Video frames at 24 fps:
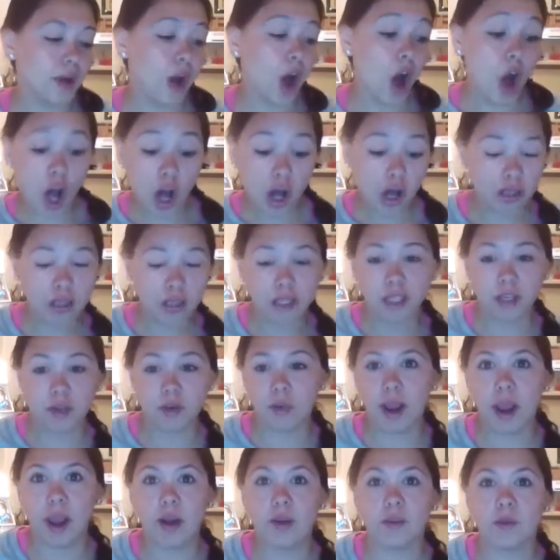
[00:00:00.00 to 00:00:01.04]
hauling
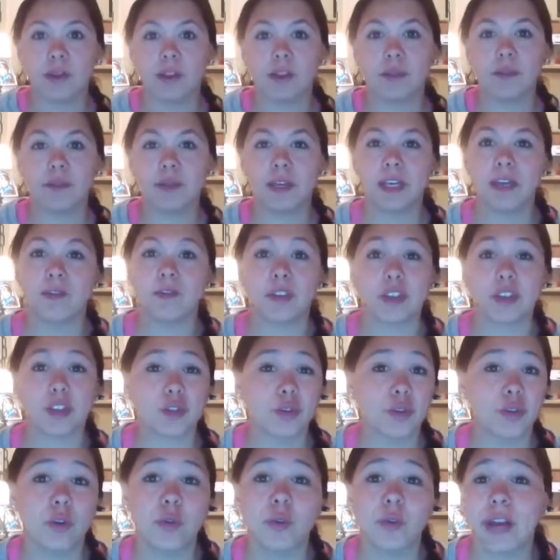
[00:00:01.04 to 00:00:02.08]
around with me for
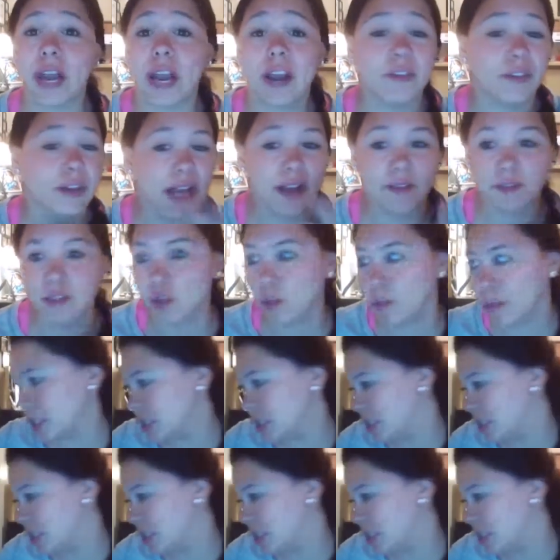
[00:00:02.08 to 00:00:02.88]
school when I already have so much